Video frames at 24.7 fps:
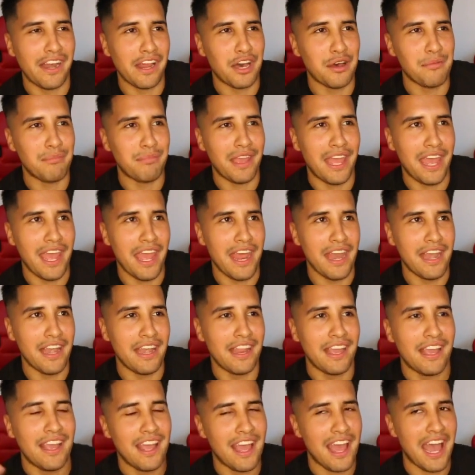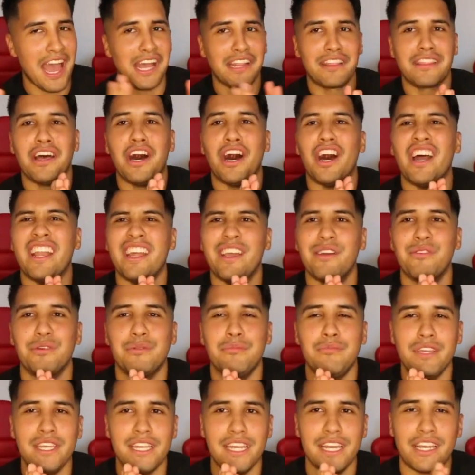up and I thought it would
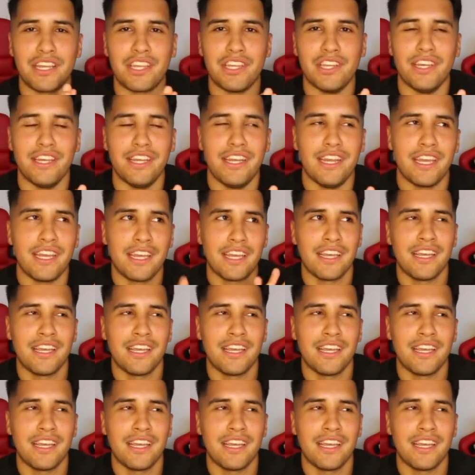be a good